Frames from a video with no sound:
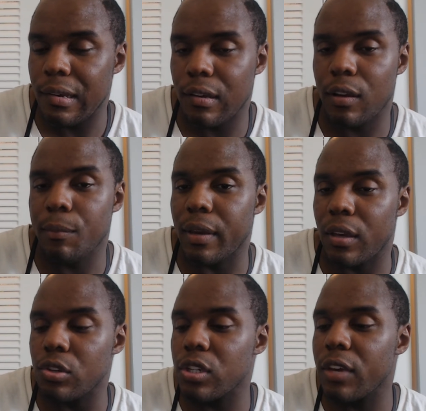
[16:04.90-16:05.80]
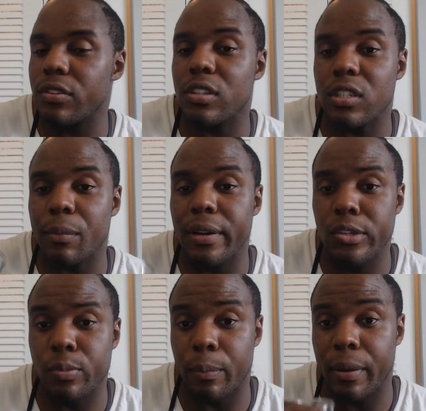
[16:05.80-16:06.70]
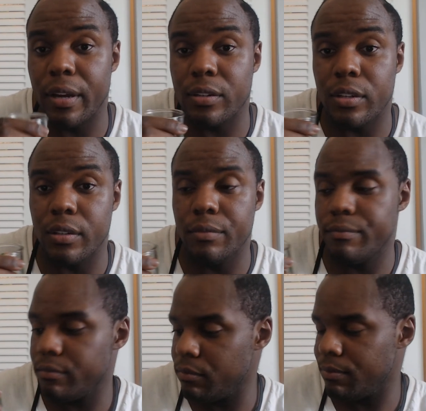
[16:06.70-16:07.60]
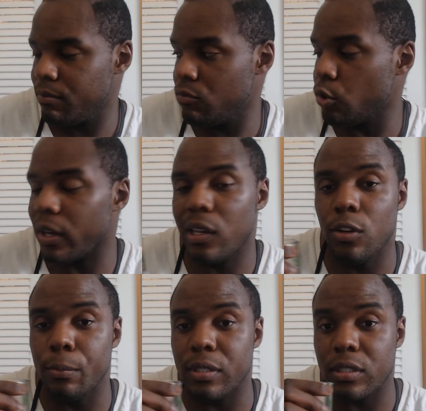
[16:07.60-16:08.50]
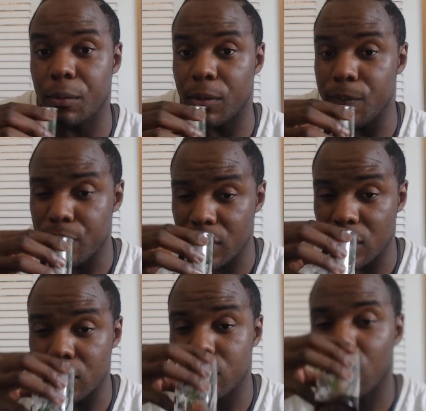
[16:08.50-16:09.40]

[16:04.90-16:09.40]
I'm like, you should give it to somebody who's prepared to drink a little bit of something. So,